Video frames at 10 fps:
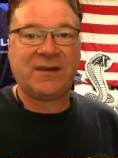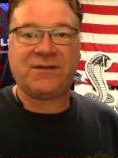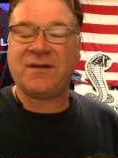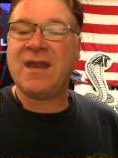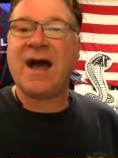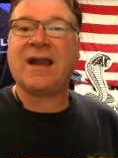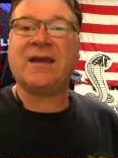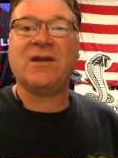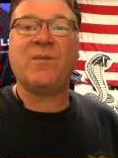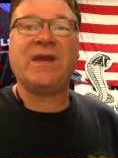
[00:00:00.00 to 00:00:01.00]
he's not
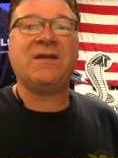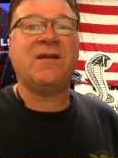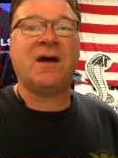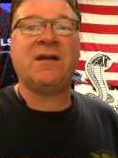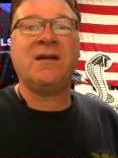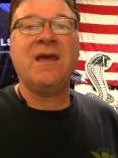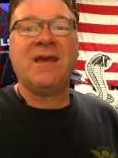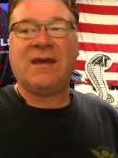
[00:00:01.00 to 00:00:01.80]
going to be done